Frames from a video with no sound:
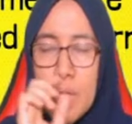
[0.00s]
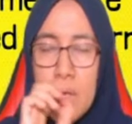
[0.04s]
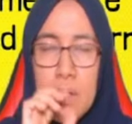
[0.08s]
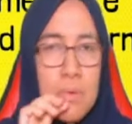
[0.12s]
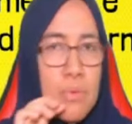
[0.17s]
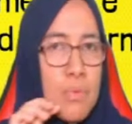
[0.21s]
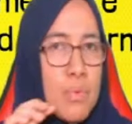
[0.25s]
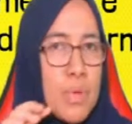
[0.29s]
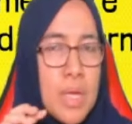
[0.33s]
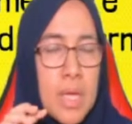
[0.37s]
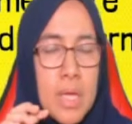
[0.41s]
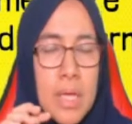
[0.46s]

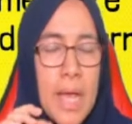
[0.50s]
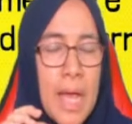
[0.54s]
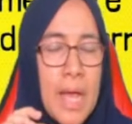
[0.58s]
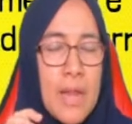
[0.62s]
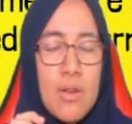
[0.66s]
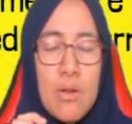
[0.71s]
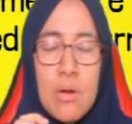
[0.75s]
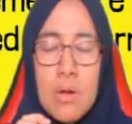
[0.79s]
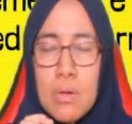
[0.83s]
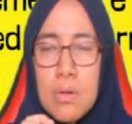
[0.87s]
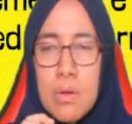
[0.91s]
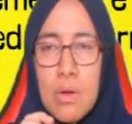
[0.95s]
we
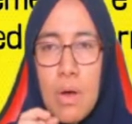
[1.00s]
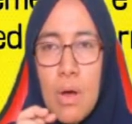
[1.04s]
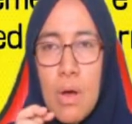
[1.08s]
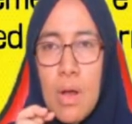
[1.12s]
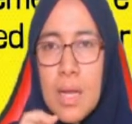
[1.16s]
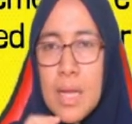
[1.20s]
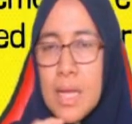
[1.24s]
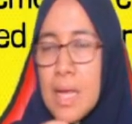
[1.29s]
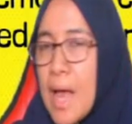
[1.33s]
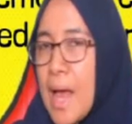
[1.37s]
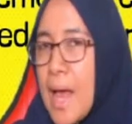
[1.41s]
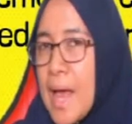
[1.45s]
cannot call
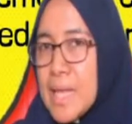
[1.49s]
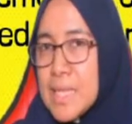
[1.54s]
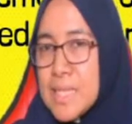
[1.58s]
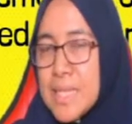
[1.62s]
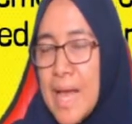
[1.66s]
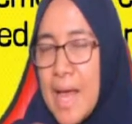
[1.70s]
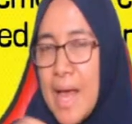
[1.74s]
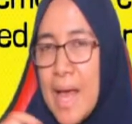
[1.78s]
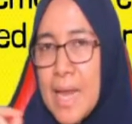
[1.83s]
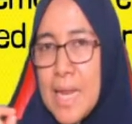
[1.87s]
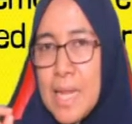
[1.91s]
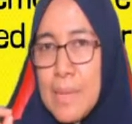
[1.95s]
as
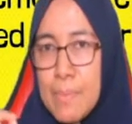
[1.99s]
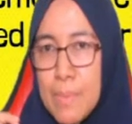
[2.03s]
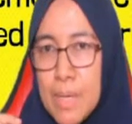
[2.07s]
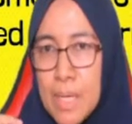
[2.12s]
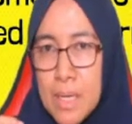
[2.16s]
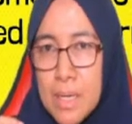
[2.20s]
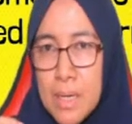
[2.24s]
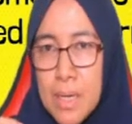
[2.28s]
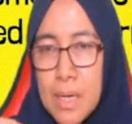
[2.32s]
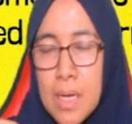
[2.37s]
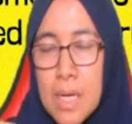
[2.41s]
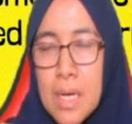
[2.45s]
element.